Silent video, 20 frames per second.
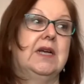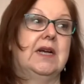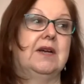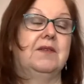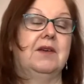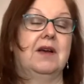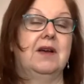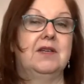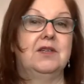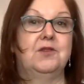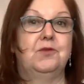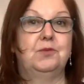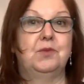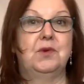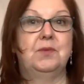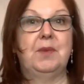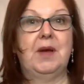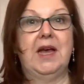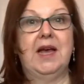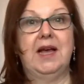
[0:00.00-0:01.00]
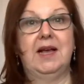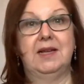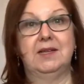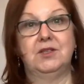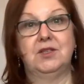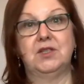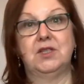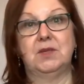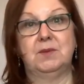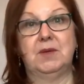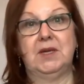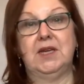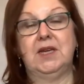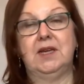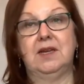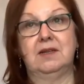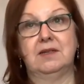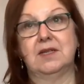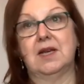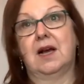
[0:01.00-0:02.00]
I kind of prepared to
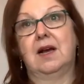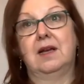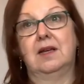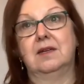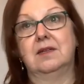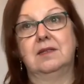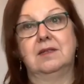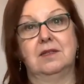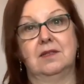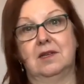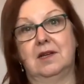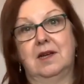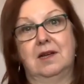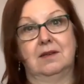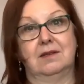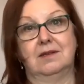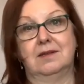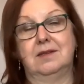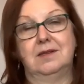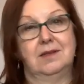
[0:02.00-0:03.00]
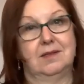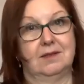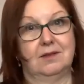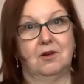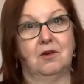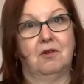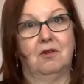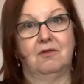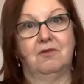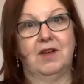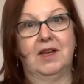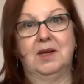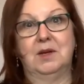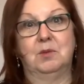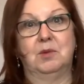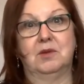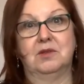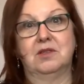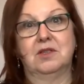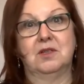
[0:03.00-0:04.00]
be tired and not
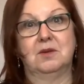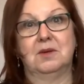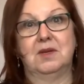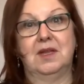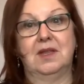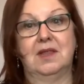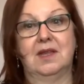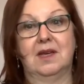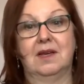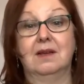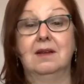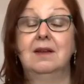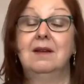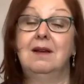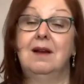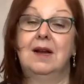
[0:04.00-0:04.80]
available to do anything.